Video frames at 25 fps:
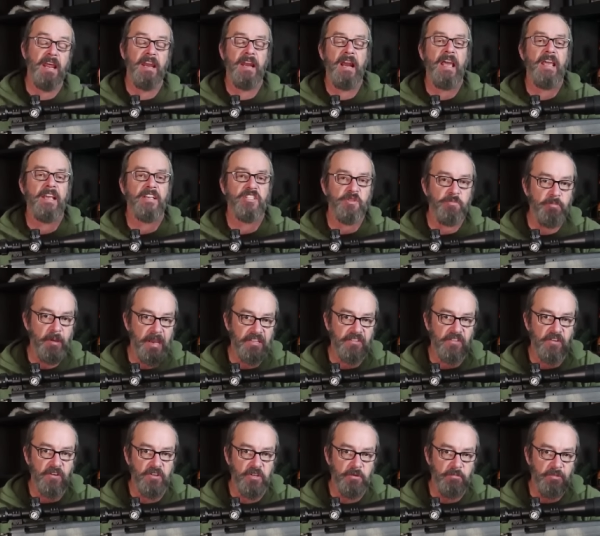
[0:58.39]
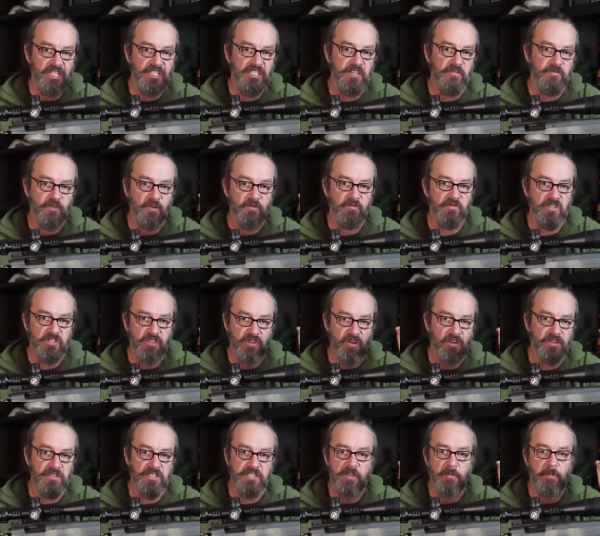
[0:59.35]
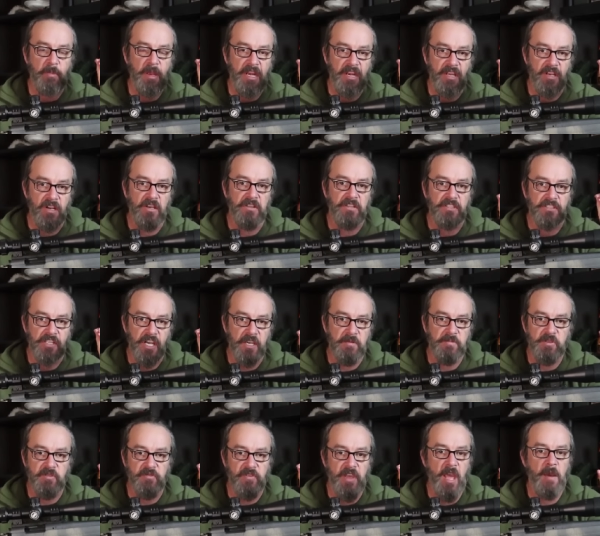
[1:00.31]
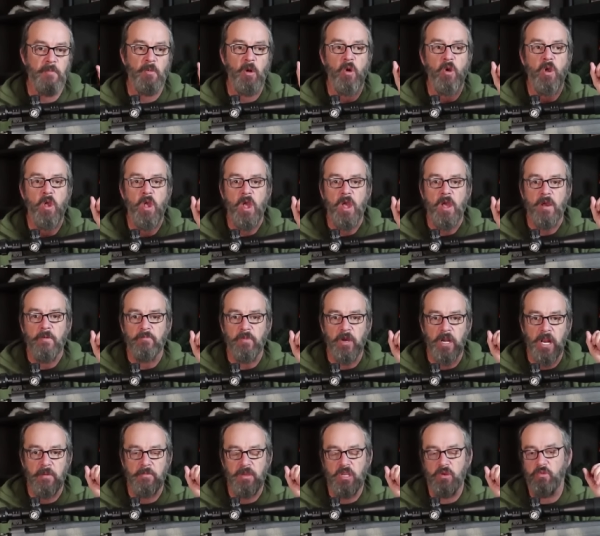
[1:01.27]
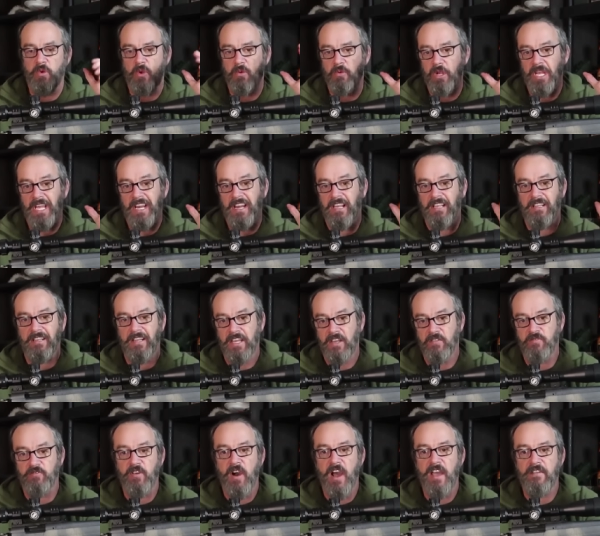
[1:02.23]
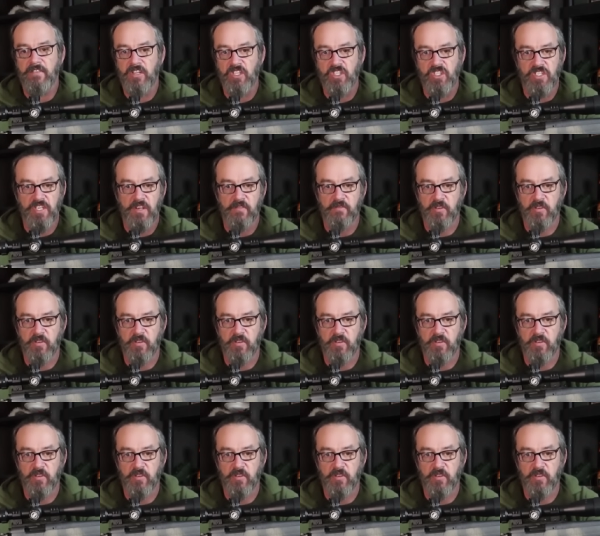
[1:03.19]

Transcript: and I expect there to be different results depending on the types of ammo, but I mean, we were getting like five inch